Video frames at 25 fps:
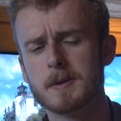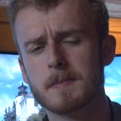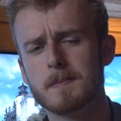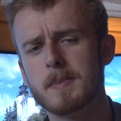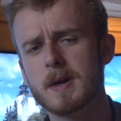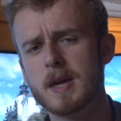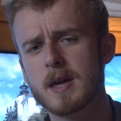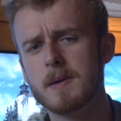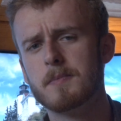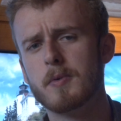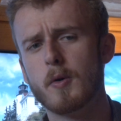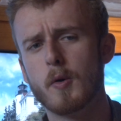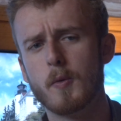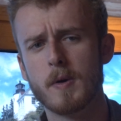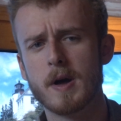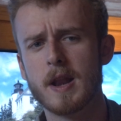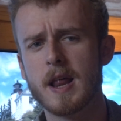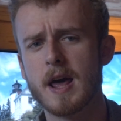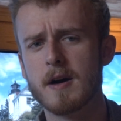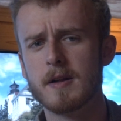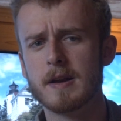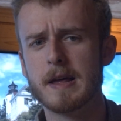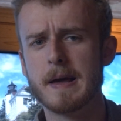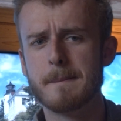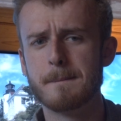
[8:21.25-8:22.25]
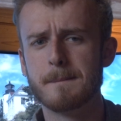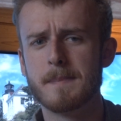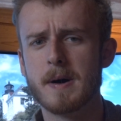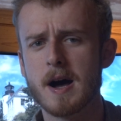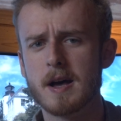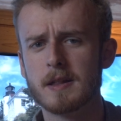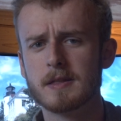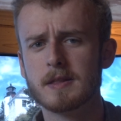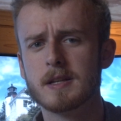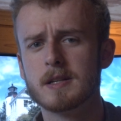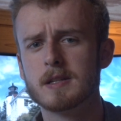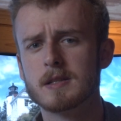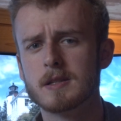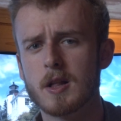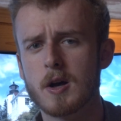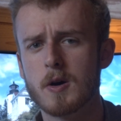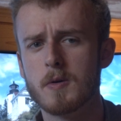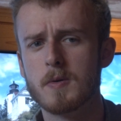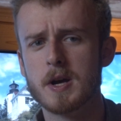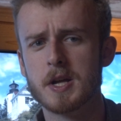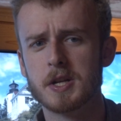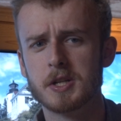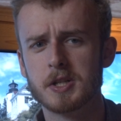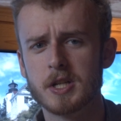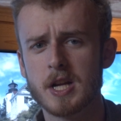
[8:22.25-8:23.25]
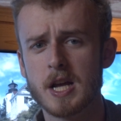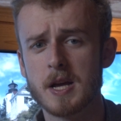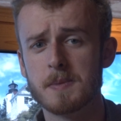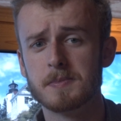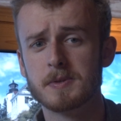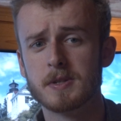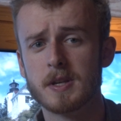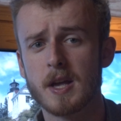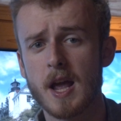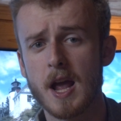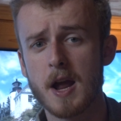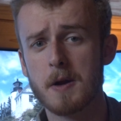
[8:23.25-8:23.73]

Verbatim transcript: of people went out and bought these low-end chips